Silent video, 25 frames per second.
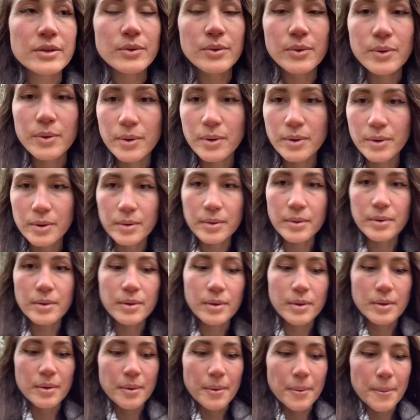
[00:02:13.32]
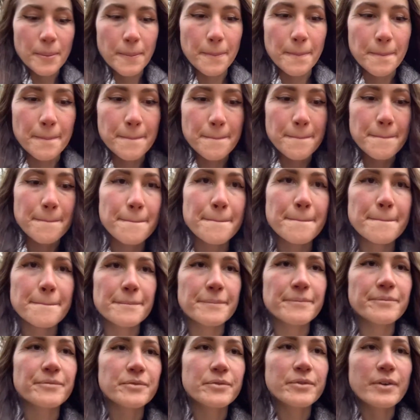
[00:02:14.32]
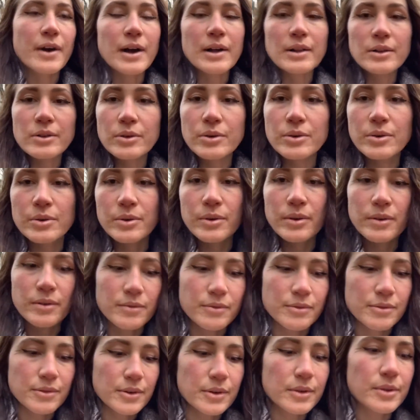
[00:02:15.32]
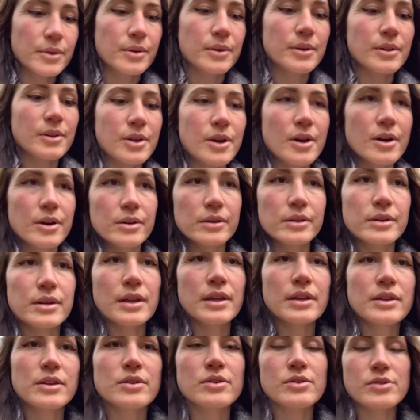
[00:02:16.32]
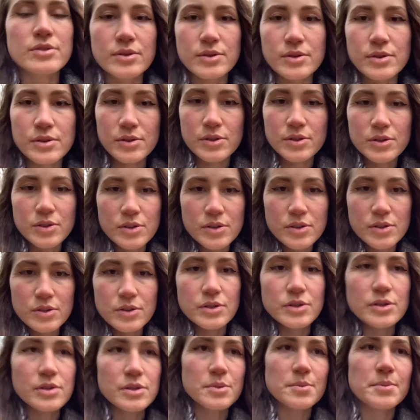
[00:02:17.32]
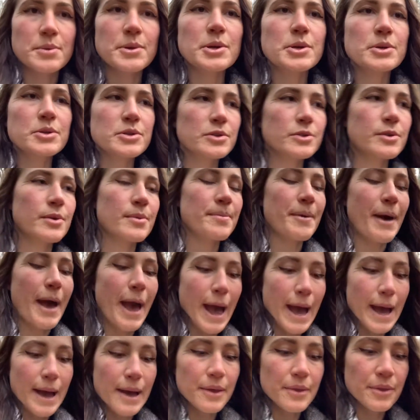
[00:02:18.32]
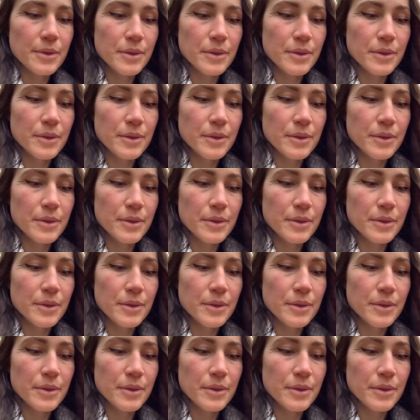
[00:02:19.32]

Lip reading: or follow and further along in your spiritual path,